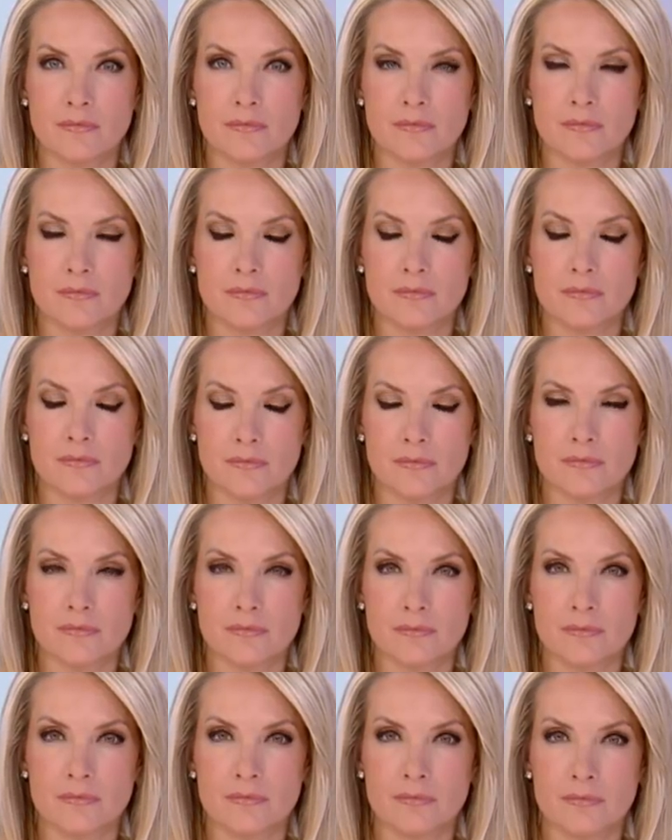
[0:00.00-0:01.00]

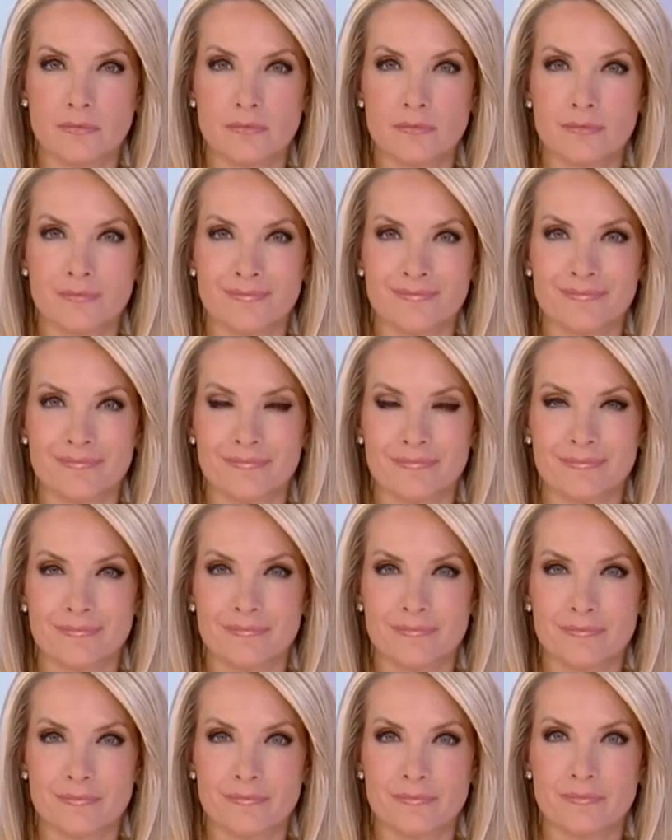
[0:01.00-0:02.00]

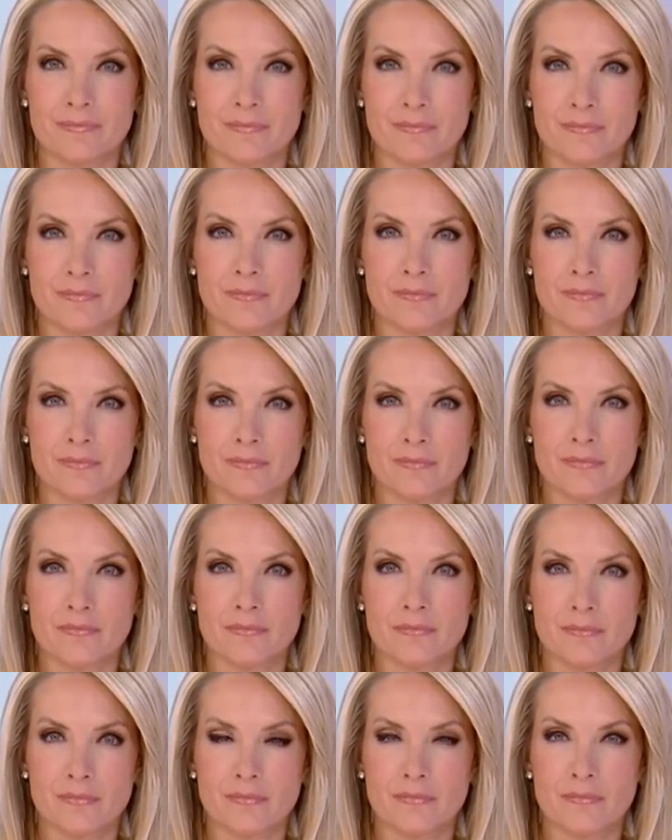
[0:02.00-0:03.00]

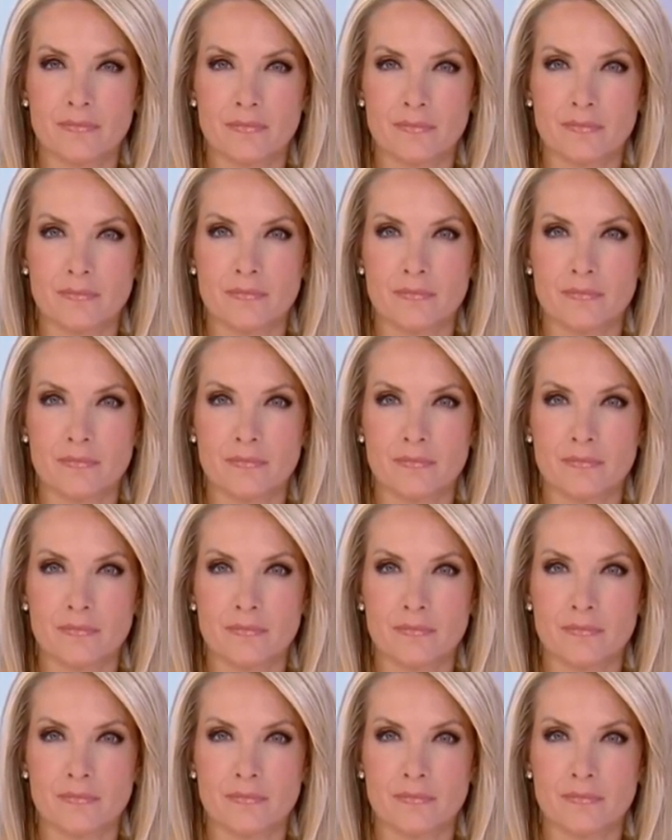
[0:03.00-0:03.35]
[no speech]